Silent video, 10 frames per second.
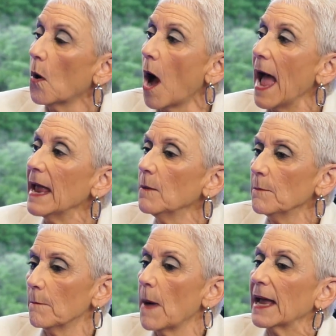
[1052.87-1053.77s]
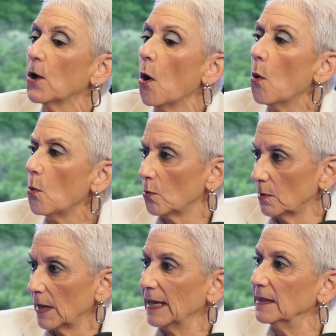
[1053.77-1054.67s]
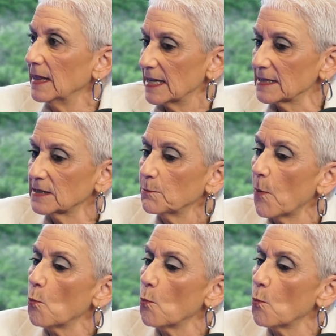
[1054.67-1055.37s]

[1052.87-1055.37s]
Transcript: My goal in this,